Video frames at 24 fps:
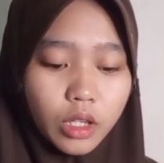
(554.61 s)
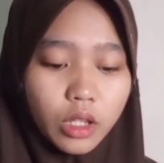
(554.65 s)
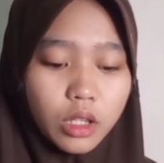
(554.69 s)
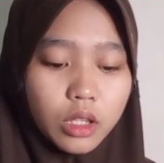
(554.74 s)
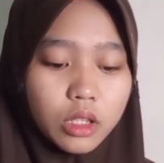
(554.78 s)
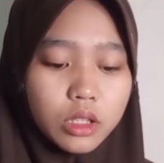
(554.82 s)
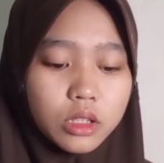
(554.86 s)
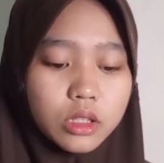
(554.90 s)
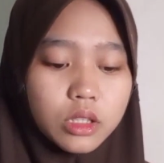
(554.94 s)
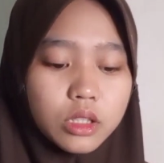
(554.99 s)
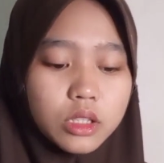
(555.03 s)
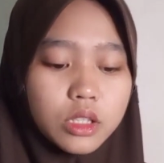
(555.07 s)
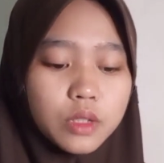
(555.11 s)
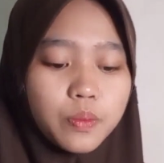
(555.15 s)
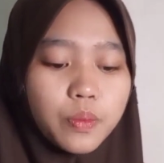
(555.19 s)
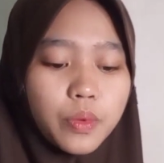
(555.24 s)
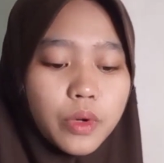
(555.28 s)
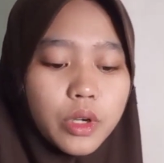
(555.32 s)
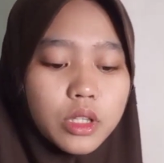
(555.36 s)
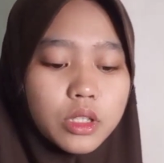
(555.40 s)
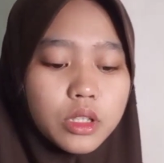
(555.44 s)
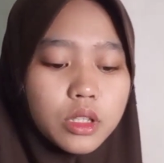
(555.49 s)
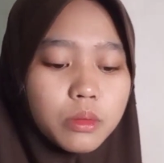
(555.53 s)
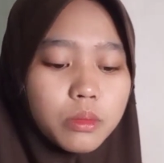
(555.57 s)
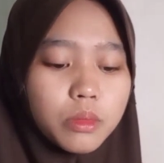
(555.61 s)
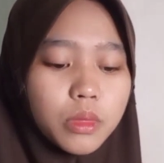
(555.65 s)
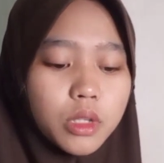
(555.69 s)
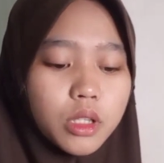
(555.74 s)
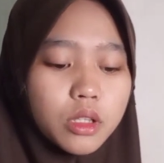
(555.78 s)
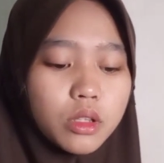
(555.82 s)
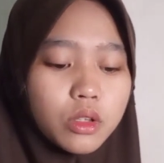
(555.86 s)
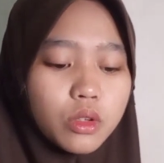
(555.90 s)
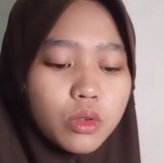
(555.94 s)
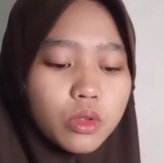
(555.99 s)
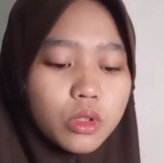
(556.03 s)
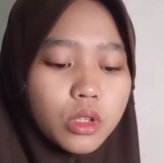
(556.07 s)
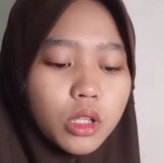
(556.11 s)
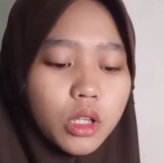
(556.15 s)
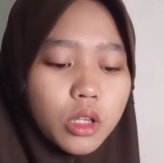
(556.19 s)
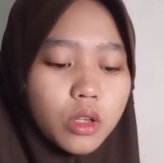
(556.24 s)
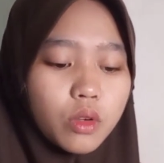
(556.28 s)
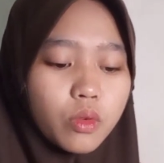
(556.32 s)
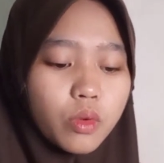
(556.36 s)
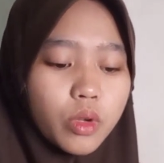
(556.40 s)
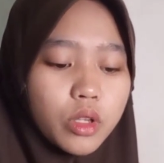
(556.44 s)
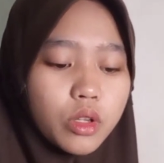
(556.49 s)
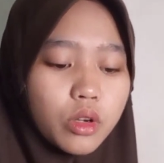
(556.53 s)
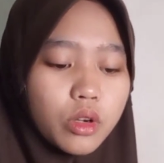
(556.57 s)
The department noted
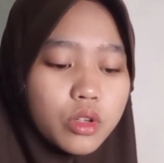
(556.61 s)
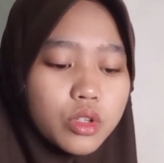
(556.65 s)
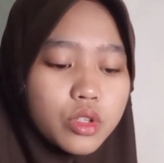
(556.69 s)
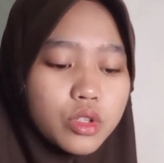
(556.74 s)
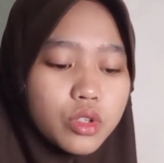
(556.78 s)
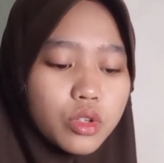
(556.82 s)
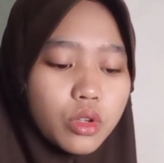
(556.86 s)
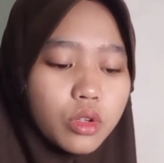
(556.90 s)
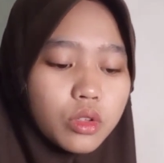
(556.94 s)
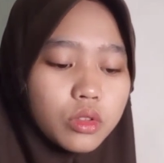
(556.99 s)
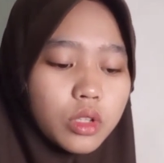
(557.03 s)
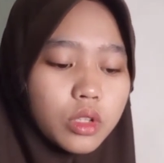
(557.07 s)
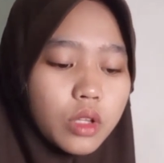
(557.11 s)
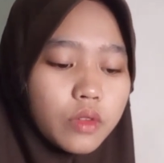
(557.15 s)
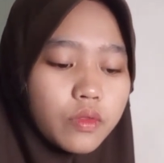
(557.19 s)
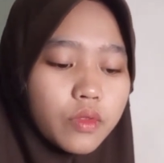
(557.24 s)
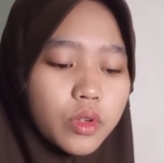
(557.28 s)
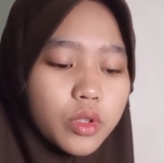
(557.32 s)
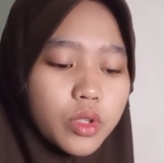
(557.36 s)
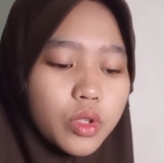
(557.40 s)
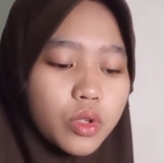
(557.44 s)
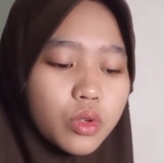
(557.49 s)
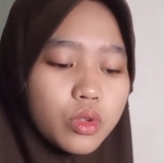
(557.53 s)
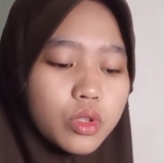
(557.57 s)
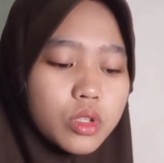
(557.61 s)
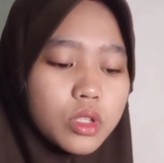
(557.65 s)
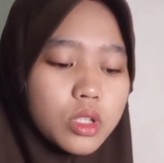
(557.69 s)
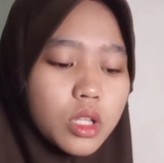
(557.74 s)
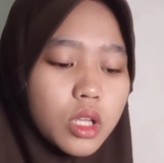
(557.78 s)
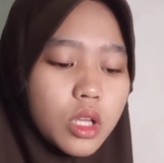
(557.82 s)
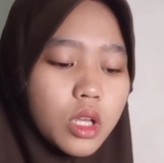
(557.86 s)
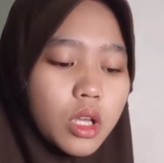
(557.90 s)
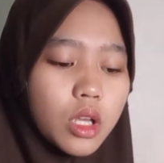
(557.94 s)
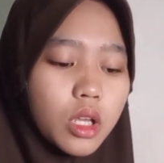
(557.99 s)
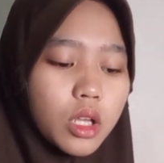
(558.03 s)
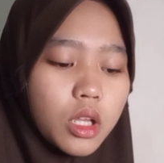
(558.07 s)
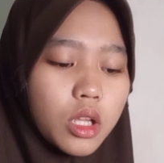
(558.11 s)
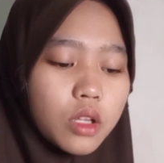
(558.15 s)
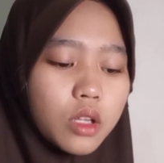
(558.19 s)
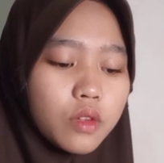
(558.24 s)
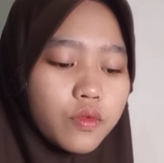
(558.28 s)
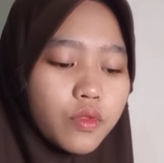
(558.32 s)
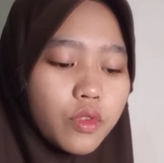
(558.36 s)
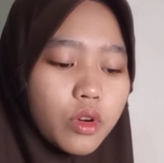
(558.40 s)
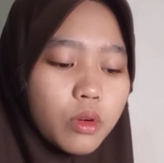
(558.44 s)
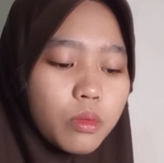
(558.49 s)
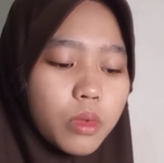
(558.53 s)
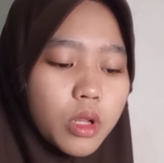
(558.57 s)
Equinor should have used
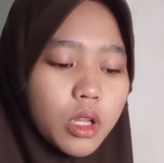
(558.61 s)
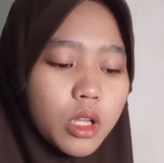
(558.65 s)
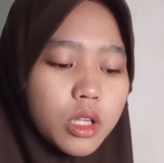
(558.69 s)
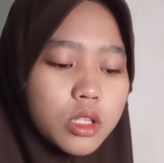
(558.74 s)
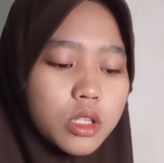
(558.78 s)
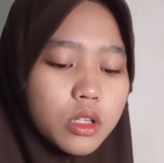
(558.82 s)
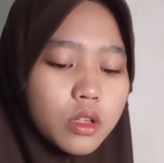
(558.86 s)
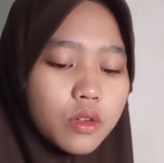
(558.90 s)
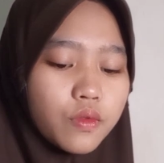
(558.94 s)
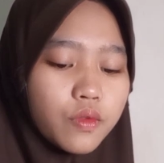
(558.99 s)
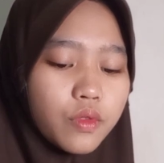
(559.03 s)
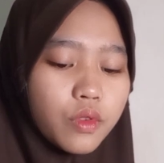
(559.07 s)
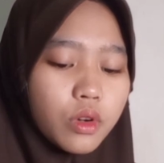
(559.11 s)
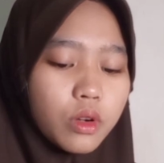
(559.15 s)
information from